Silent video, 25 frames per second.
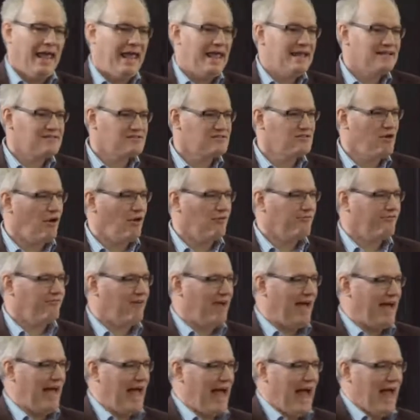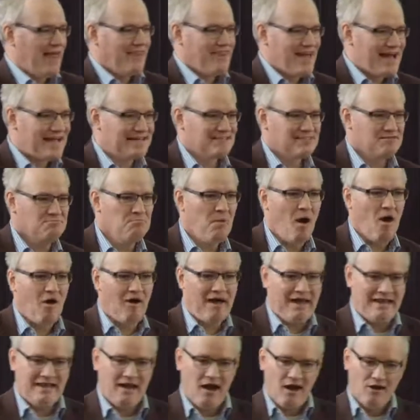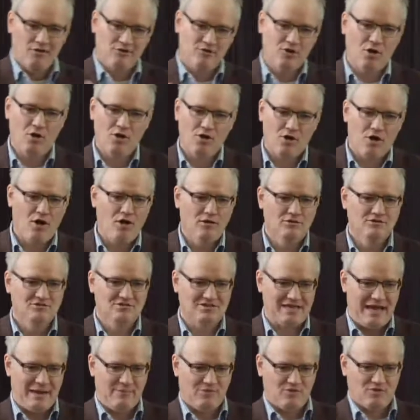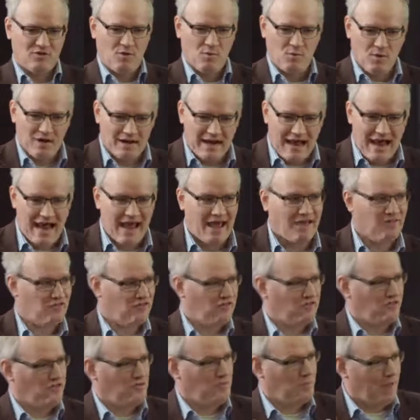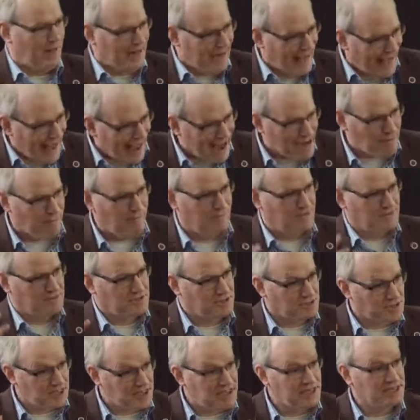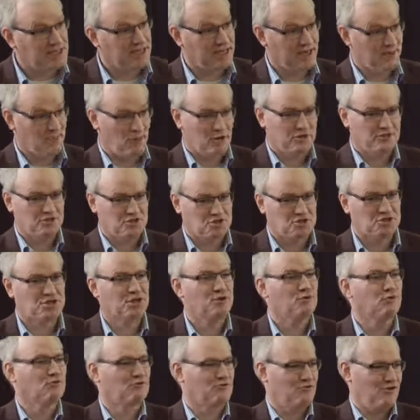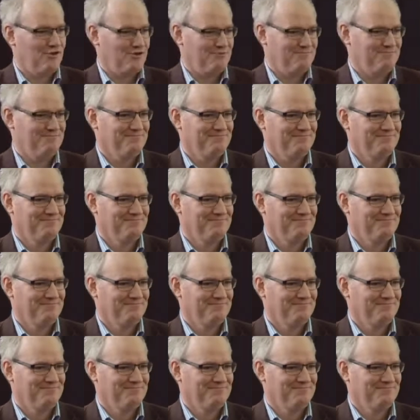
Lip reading: It's not fair. That's mine are not concepts that one has to spend hours teaching one's children.